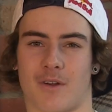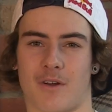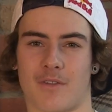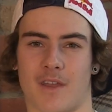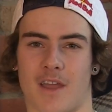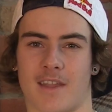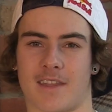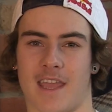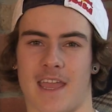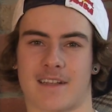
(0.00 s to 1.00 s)
old,
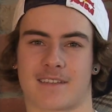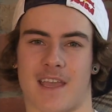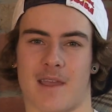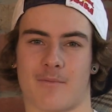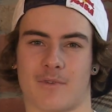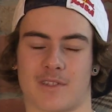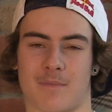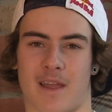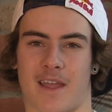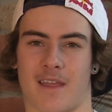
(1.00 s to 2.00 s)
the X game was
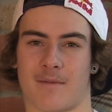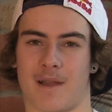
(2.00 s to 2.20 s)
my